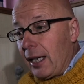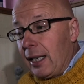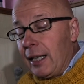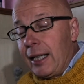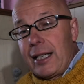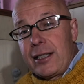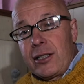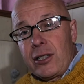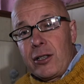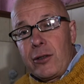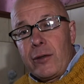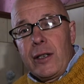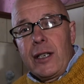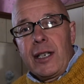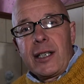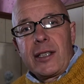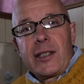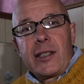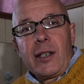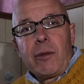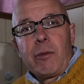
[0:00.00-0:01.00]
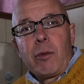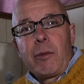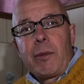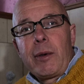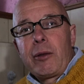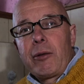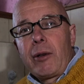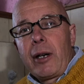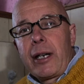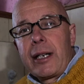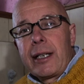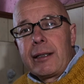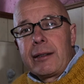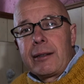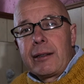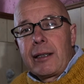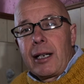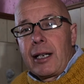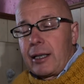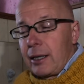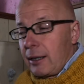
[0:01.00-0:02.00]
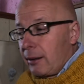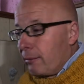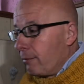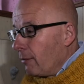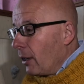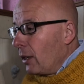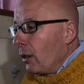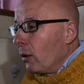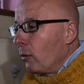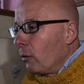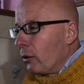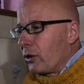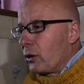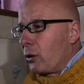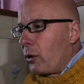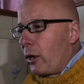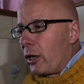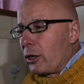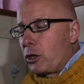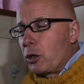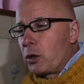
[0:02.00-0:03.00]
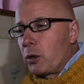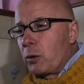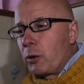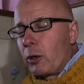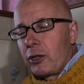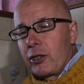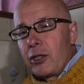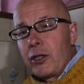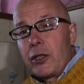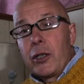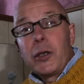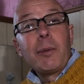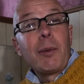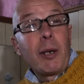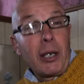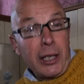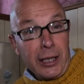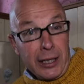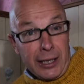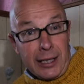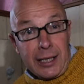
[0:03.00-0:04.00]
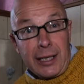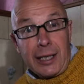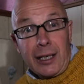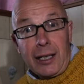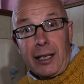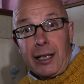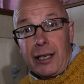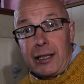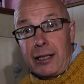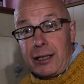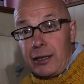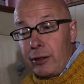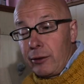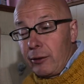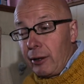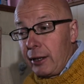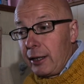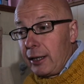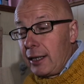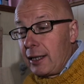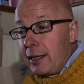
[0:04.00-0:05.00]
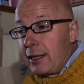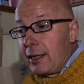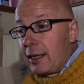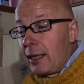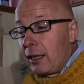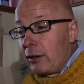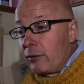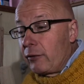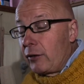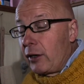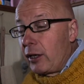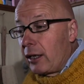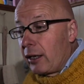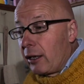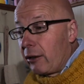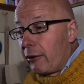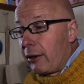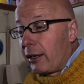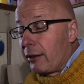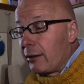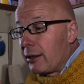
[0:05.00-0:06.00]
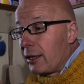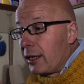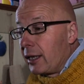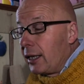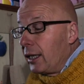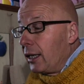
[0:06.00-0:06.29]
let's do this, it would be great. Wasn't quite sure what to do, but I knew I needed to get a video out.